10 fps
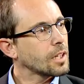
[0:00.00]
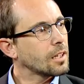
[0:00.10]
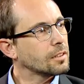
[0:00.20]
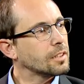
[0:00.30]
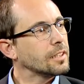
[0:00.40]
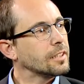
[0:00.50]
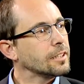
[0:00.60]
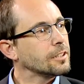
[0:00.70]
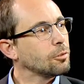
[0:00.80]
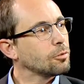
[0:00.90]

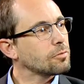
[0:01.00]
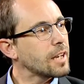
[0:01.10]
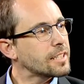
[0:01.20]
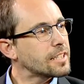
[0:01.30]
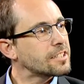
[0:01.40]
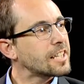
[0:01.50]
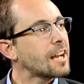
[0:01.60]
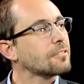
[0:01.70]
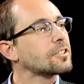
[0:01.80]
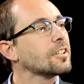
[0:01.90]
It already
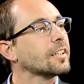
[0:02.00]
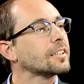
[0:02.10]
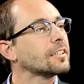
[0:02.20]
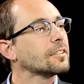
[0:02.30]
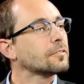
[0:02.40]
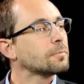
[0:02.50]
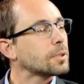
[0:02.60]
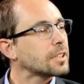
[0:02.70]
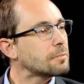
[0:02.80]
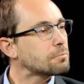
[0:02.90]
sounds like a
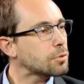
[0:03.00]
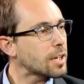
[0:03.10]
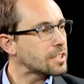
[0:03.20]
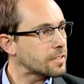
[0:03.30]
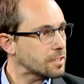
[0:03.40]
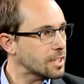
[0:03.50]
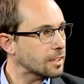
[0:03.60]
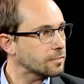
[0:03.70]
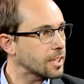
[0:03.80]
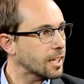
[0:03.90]
pretty impressive
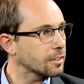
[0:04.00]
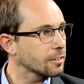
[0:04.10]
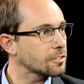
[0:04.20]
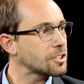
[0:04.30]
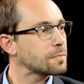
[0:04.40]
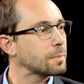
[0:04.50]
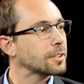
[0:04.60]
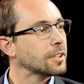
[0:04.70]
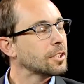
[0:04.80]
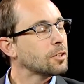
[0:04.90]
set of technologies,
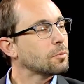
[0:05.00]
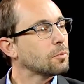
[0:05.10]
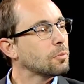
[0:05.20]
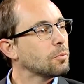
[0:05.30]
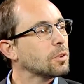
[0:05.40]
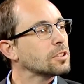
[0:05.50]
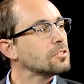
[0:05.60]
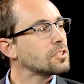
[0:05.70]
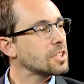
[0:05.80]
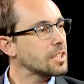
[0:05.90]
but what do
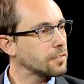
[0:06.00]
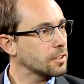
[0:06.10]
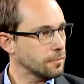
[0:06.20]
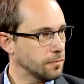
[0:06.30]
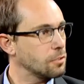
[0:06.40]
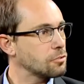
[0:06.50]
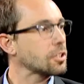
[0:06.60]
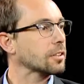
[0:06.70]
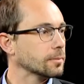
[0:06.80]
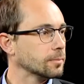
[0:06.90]
you see for the
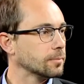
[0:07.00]
future?